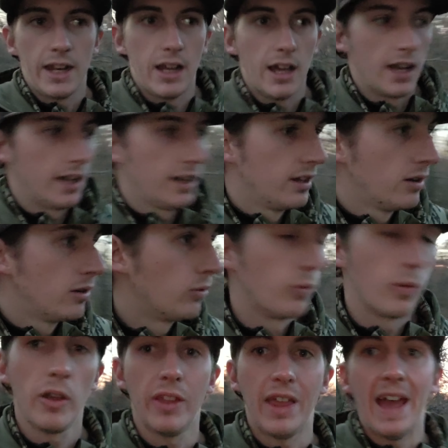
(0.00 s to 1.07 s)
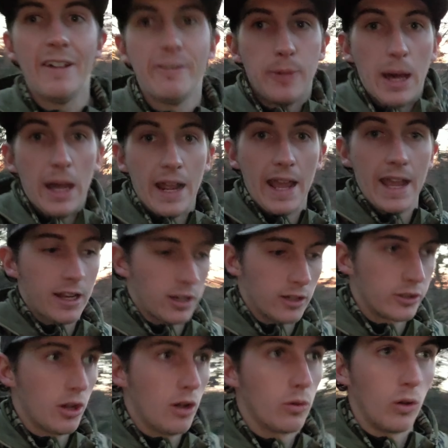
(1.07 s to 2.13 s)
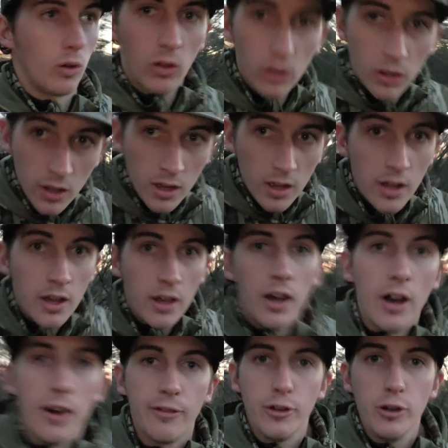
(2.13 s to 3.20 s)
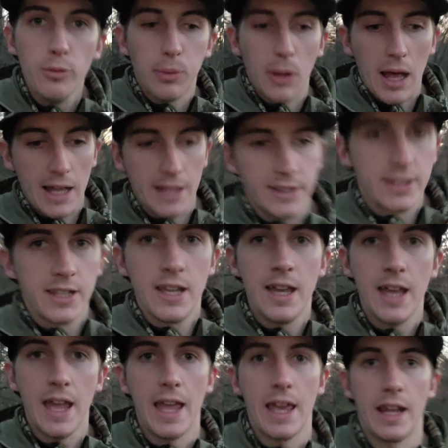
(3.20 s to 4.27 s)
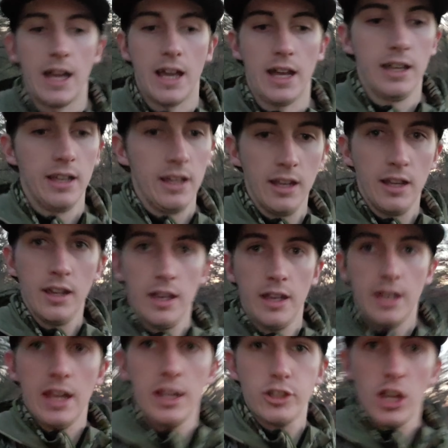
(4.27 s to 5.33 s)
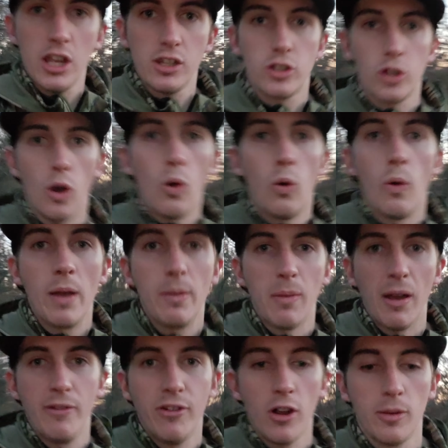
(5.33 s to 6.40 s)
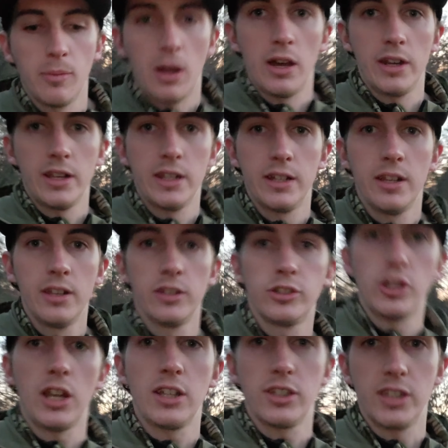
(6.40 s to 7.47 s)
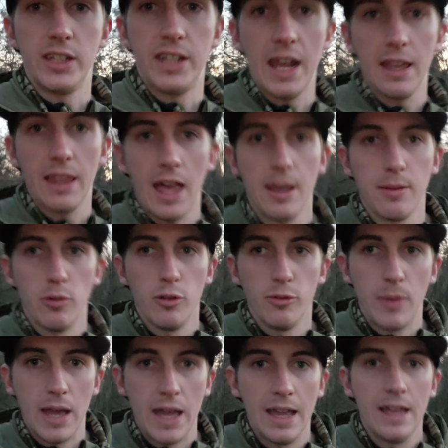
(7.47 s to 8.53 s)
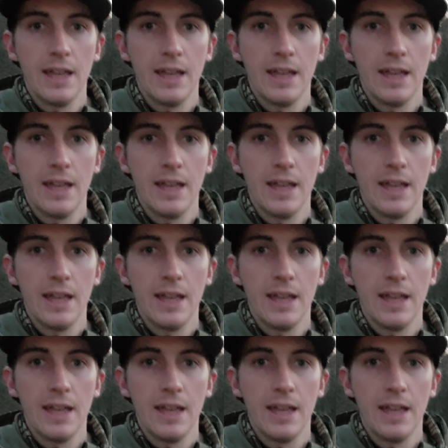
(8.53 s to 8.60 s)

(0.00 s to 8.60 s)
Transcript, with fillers: uh, we only have about an acre total of food plots. And uh, it changed the whole way my farm hunted, changed the daylight movement.